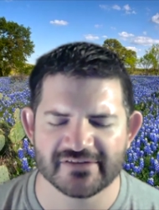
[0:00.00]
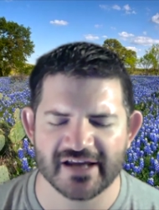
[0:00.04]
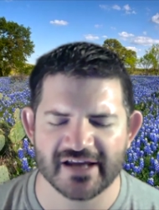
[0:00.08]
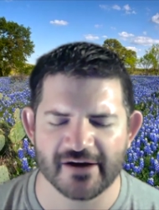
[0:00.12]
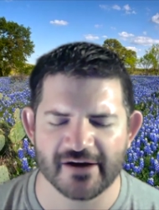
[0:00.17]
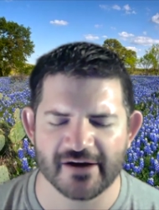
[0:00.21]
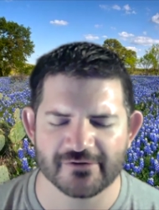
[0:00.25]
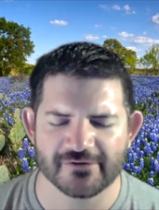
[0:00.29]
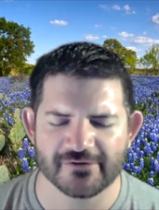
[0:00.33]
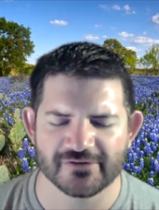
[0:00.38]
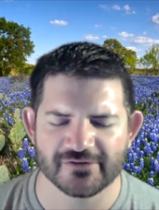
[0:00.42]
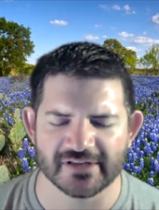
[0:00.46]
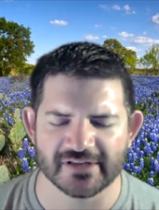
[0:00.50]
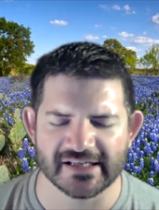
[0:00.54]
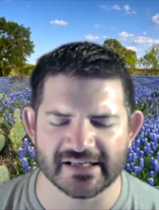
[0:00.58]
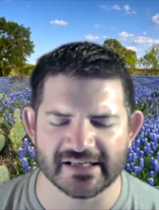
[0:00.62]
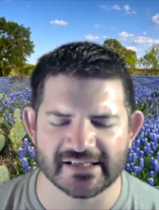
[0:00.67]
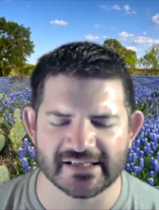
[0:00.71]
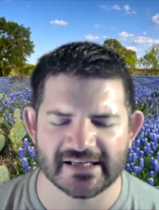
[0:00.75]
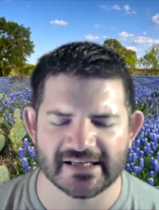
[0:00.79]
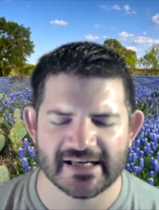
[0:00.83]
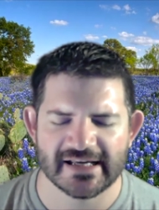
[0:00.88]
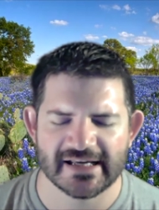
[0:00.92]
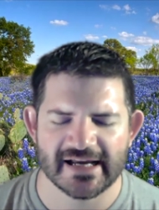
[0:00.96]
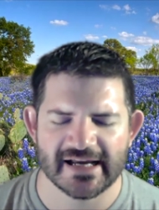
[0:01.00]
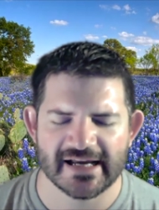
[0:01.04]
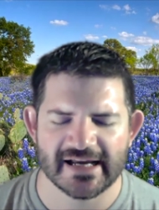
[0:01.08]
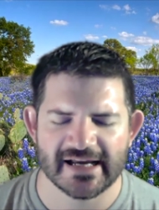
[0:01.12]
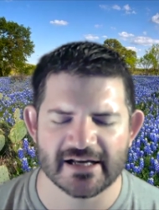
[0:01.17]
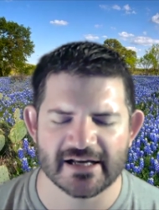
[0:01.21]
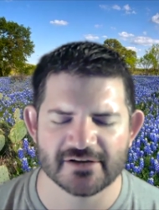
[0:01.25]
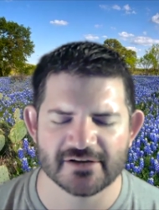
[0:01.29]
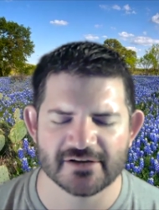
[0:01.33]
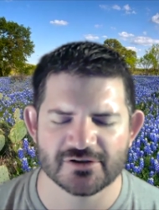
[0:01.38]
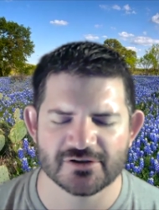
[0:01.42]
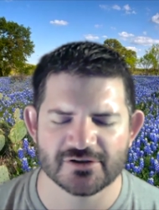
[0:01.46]
carefully and
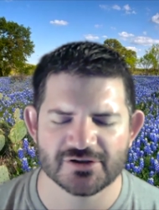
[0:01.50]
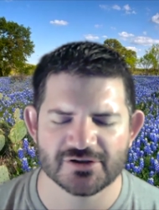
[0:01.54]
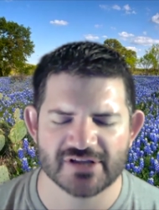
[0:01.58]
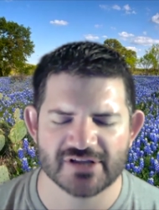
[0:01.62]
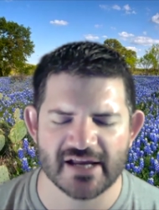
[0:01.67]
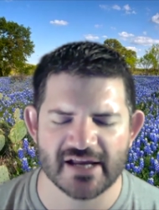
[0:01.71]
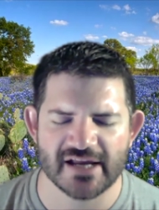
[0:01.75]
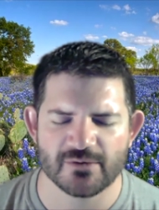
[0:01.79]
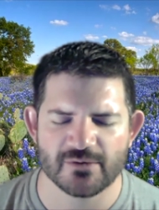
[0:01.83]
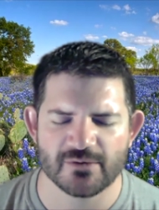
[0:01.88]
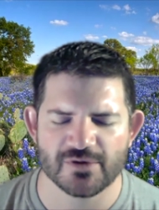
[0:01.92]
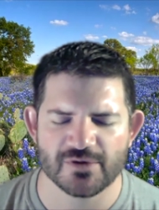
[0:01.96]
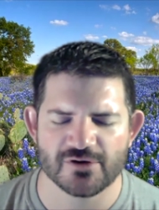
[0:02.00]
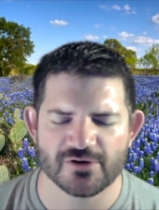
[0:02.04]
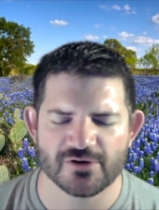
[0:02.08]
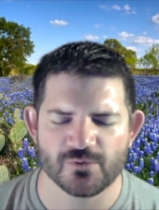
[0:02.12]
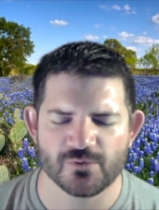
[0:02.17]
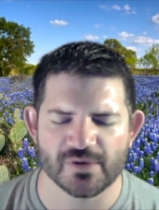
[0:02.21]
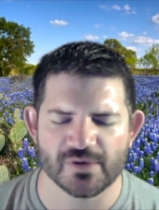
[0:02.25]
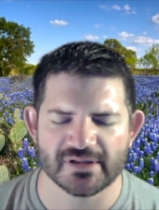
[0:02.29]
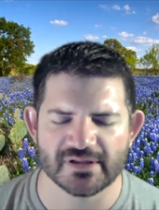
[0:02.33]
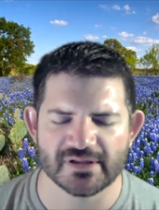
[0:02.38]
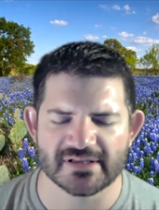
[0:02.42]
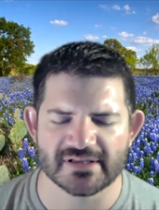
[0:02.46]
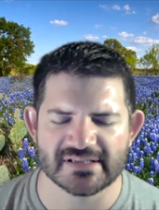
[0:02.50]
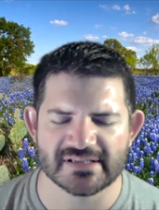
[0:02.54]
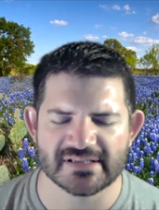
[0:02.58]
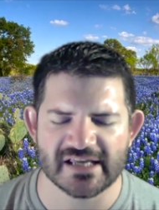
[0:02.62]
understand what your will is.